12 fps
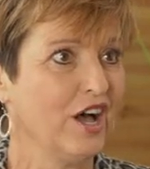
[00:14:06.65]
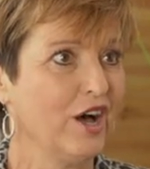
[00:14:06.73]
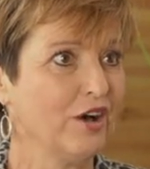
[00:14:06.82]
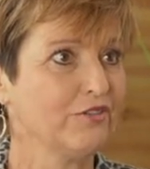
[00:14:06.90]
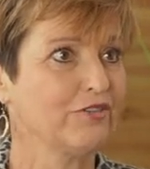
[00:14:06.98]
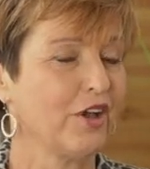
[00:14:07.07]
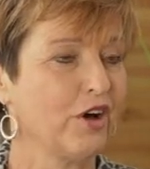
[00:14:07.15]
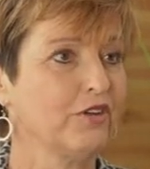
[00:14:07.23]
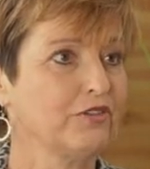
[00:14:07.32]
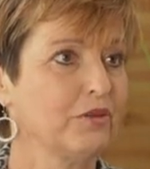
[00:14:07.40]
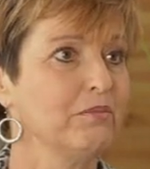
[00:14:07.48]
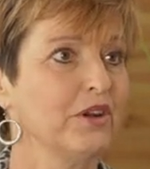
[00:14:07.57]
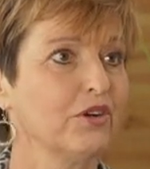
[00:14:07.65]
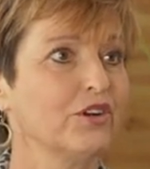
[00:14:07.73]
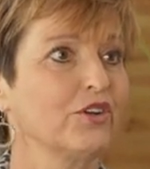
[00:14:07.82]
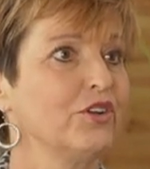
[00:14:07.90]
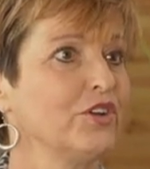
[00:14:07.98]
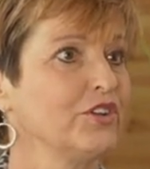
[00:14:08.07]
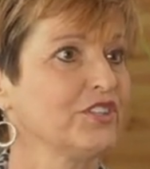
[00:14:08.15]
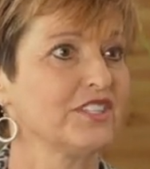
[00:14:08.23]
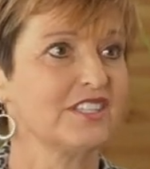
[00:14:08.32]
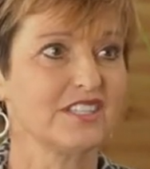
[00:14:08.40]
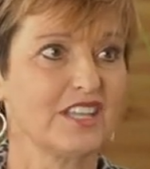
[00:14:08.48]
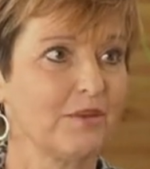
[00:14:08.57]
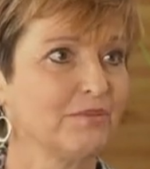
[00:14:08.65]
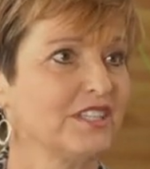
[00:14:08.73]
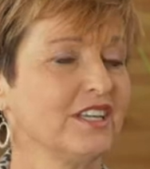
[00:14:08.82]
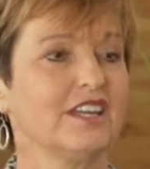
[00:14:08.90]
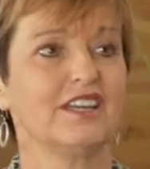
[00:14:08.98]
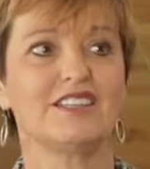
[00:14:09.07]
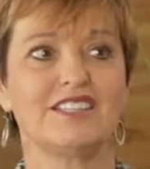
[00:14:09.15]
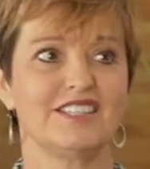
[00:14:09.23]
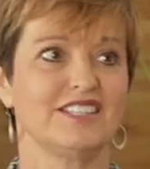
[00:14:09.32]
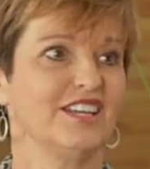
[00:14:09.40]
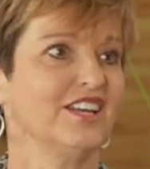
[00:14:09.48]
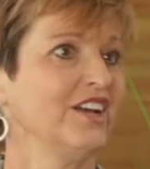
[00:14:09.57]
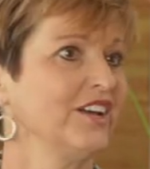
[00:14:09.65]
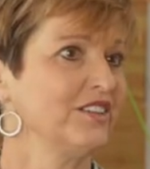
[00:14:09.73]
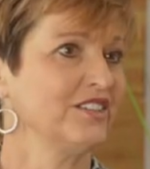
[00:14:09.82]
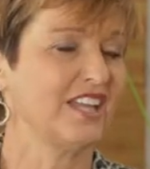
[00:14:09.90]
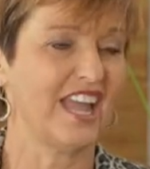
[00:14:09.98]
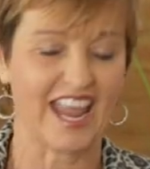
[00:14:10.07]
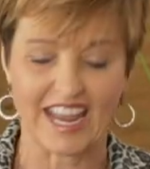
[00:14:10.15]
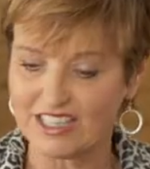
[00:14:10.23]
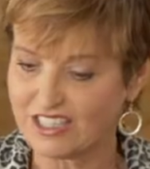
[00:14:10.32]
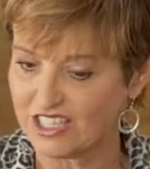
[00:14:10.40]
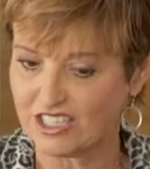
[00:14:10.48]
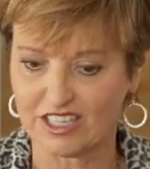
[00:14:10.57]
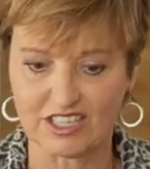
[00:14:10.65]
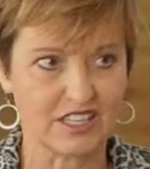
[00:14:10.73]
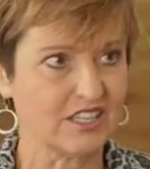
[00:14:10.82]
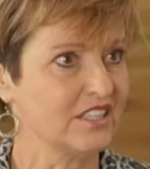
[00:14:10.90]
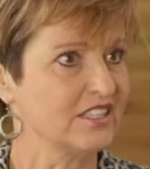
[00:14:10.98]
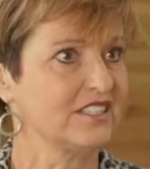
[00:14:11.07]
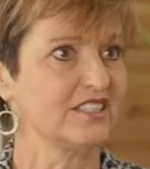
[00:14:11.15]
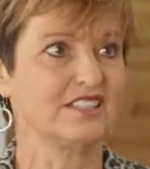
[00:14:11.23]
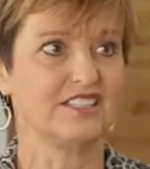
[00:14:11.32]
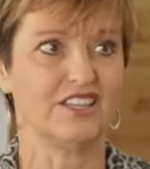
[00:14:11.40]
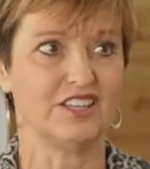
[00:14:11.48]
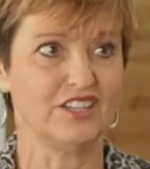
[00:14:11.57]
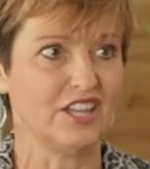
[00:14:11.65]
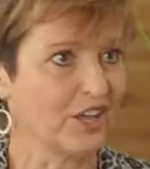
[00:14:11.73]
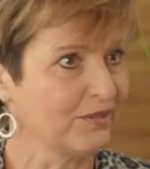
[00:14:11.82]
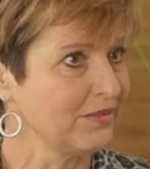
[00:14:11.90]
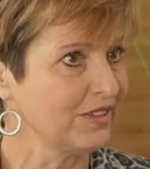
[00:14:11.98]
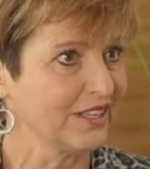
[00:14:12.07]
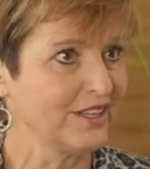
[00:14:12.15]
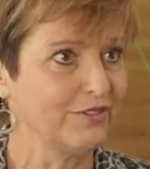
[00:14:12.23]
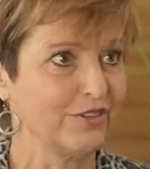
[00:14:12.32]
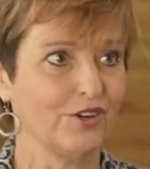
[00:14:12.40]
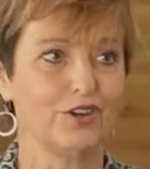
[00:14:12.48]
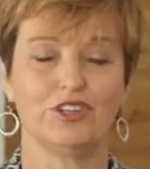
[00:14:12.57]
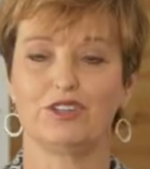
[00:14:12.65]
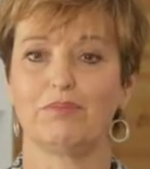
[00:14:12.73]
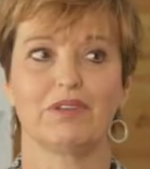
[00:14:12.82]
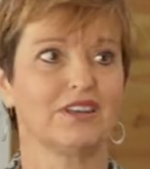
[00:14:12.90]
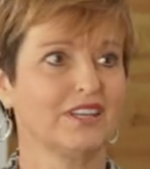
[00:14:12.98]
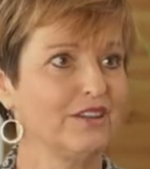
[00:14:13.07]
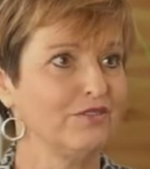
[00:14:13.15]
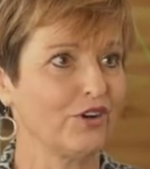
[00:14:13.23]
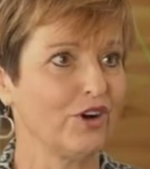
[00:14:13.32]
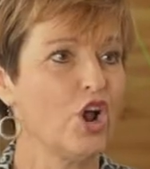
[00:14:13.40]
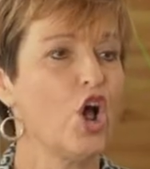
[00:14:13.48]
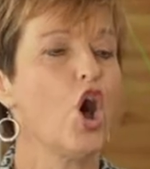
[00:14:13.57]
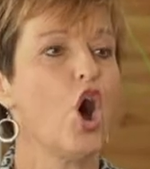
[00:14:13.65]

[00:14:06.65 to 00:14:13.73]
of, of the miracles, the skeptics, the, the atheist, the non-believer, the believer,